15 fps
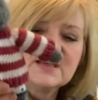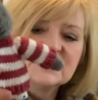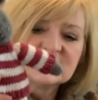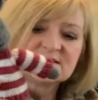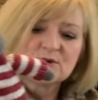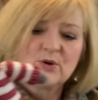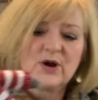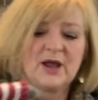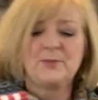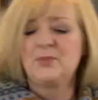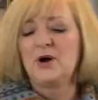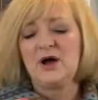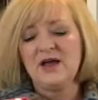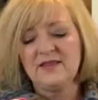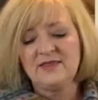So I
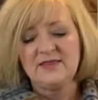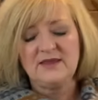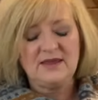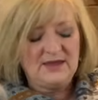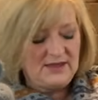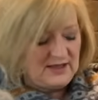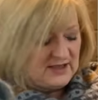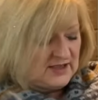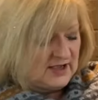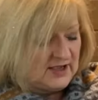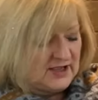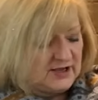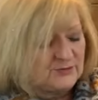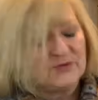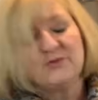bought the
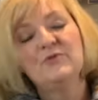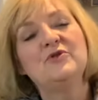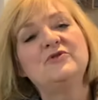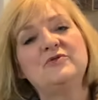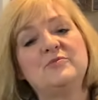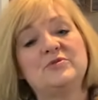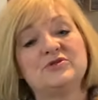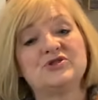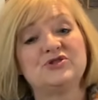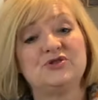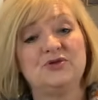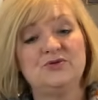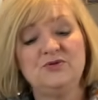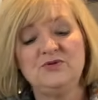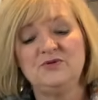removable
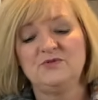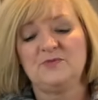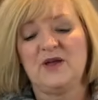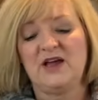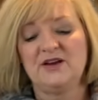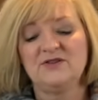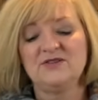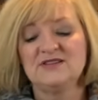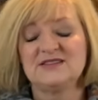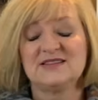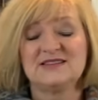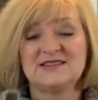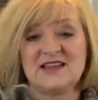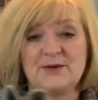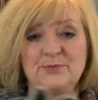shoe pattern is a
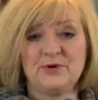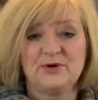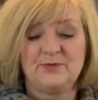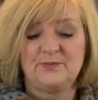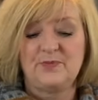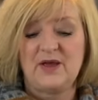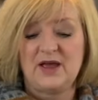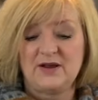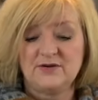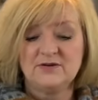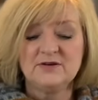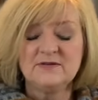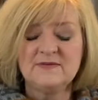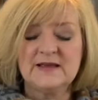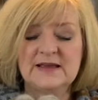separate
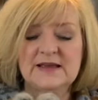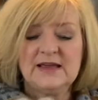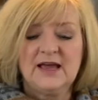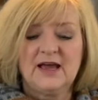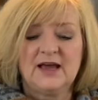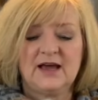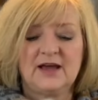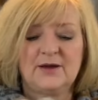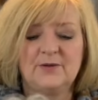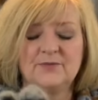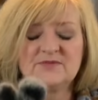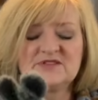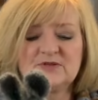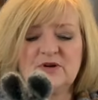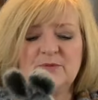pattern.
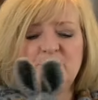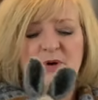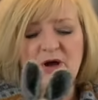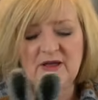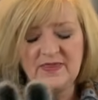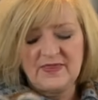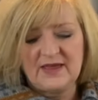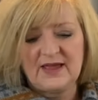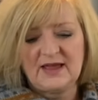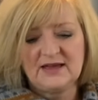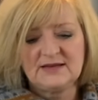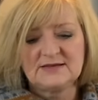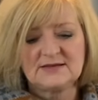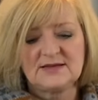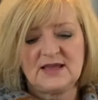So I bought
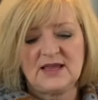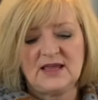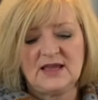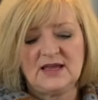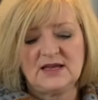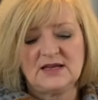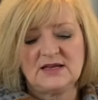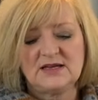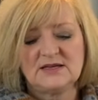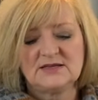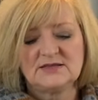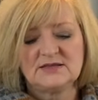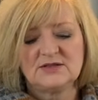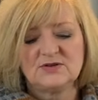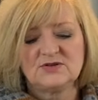that,
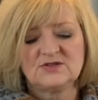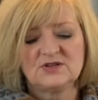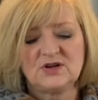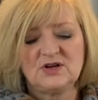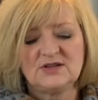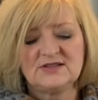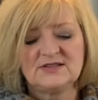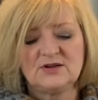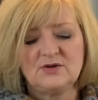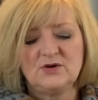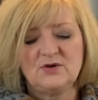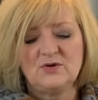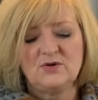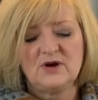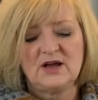and there's
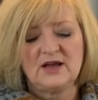also